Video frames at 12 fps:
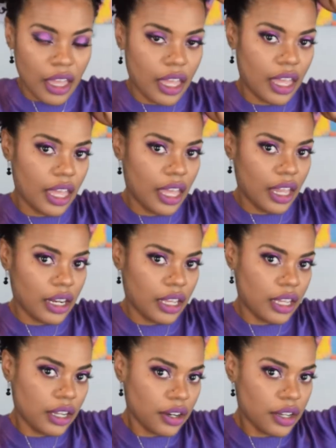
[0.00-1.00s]
And
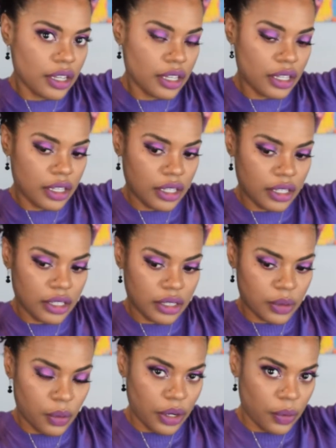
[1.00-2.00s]
here is
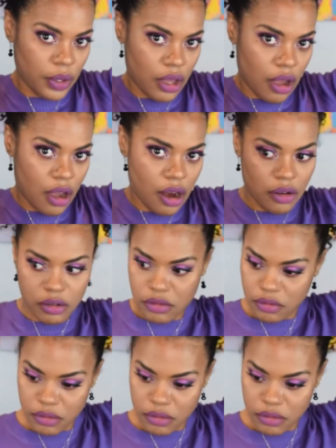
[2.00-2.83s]
where we are.